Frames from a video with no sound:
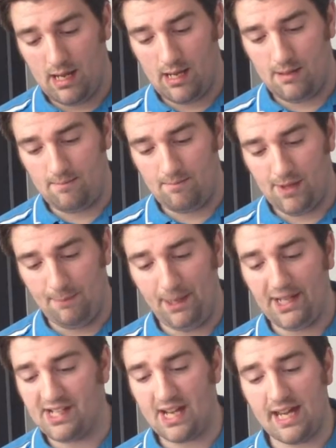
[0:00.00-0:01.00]
The
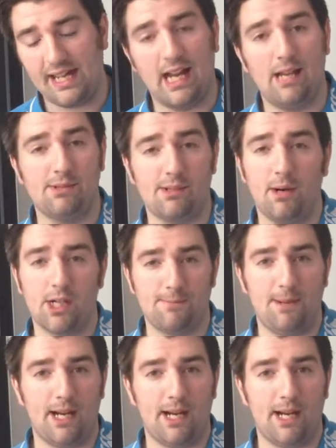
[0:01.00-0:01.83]
PGA games are much